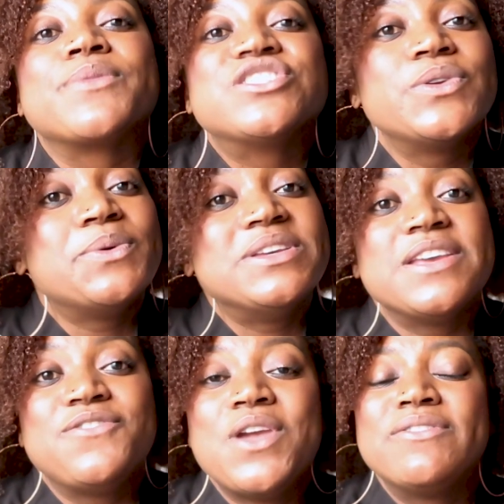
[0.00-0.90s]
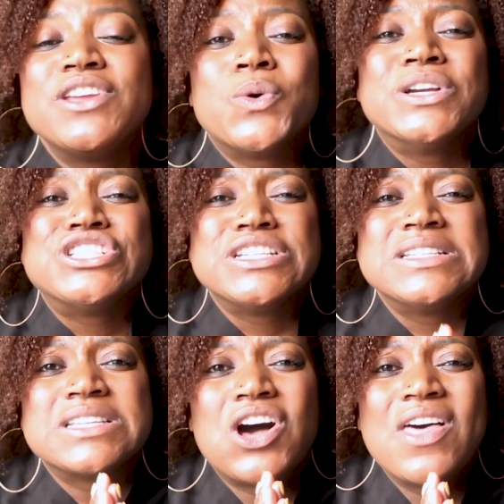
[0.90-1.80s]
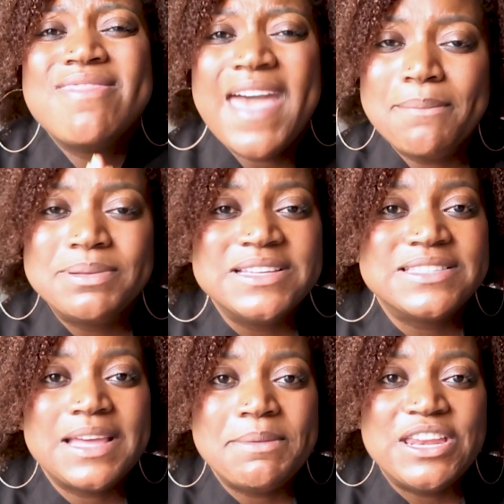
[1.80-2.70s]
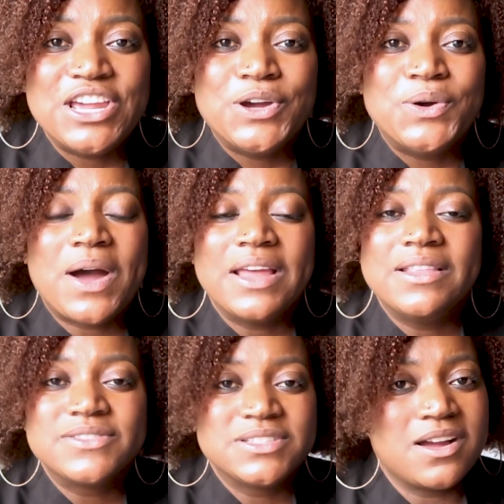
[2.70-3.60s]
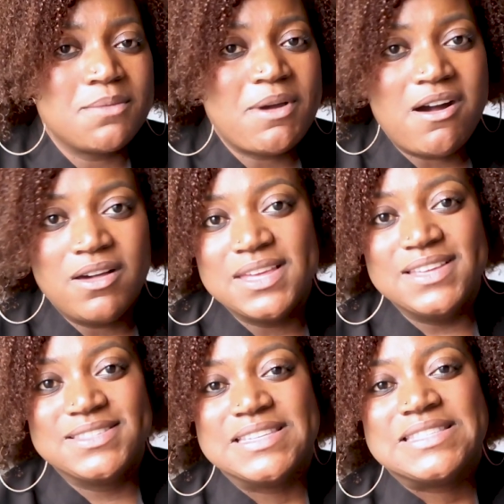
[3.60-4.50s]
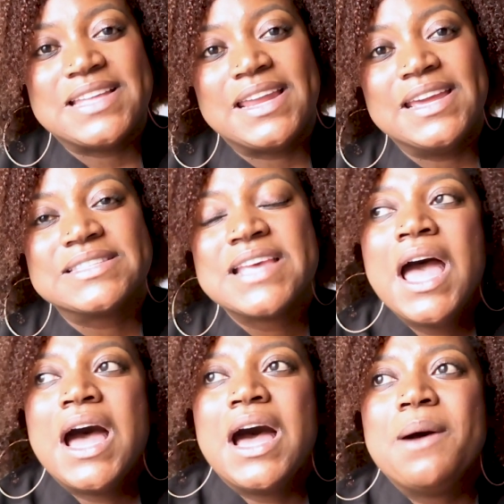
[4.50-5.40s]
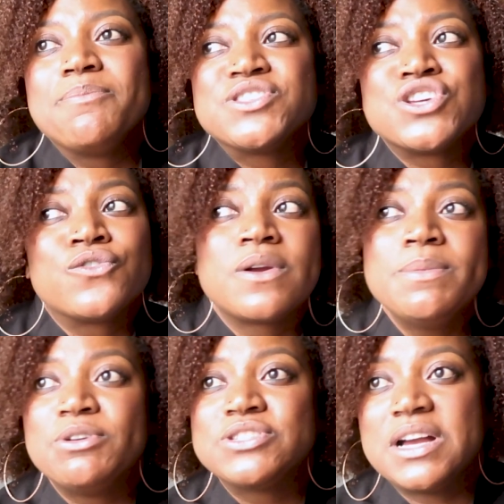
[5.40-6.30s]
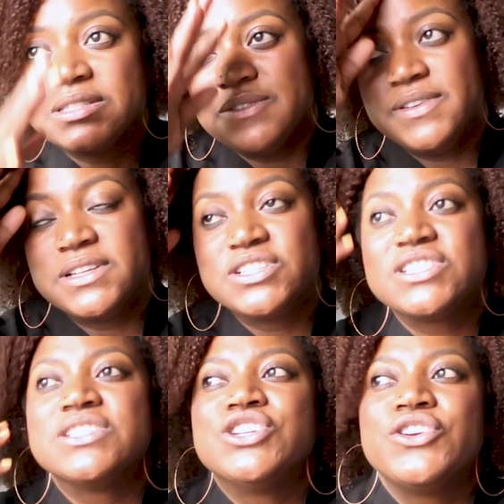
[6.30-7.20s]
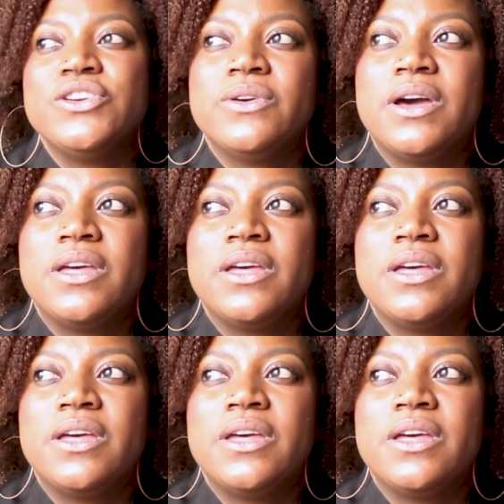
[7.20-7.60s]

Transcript: So anyways, if you have any questions on that, please let me know. I love to talk about all things aesthetics. So from the Botox and fillers, just to show you